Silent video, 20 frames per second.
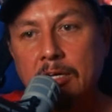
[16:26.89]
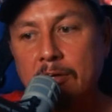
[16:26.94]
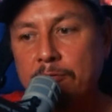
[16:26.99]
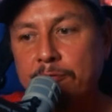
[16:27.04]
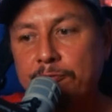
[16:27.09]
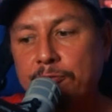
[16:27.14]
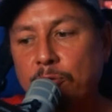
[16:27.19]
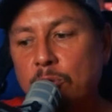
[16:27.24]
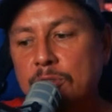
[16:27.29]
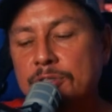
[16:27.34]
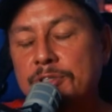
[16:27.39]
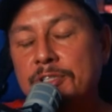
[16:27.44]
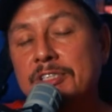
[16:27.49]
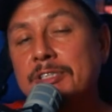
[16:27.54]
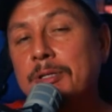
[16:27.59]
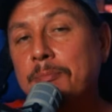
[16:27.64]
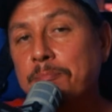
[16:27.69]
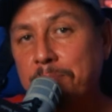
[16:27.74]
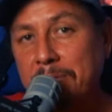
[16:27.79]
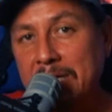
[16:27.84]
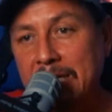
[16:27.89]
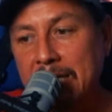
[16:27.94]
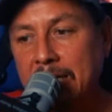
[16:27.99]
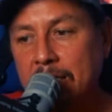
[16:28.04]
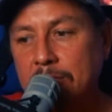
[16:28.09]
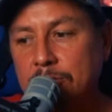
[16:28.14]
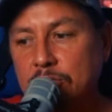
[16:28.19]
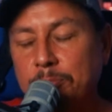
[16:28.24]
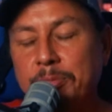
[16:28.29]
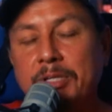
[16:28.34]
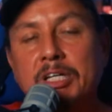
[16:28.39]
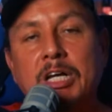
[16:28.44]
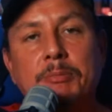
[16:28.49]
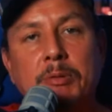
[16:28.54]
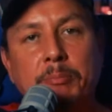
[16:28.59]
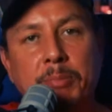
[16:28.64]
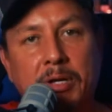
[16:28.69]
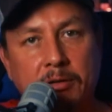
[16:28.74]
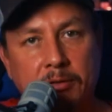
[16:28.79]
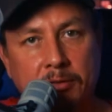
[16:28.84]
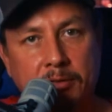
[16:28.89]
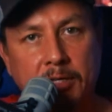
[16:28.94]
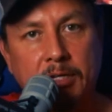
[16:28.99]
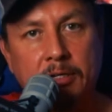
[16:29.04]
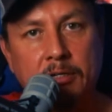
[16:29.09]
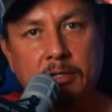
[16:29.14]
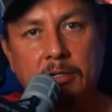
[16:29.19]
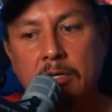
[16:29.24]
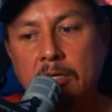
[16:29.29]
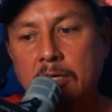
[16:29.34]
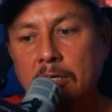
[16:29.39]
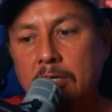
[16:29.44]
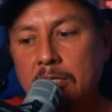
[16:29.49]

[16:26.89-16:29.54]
forces me to become a better thinker,